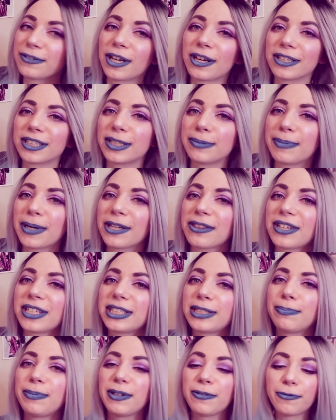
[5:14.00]
talked about
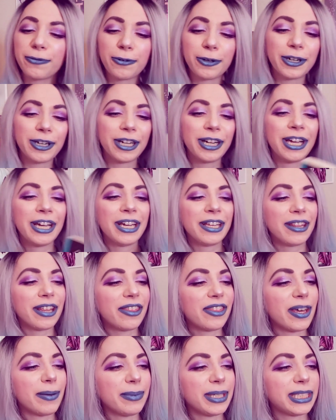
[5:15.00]
this before. The
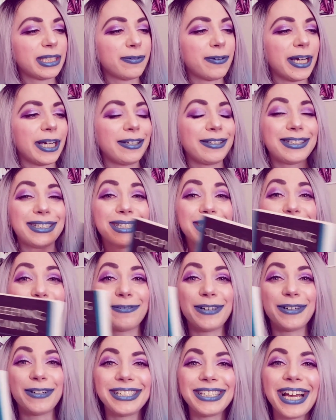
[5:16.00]
Themis Files is
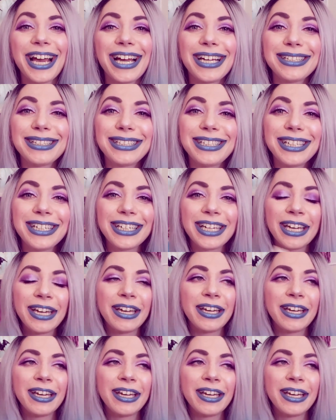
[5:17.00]
fantastic.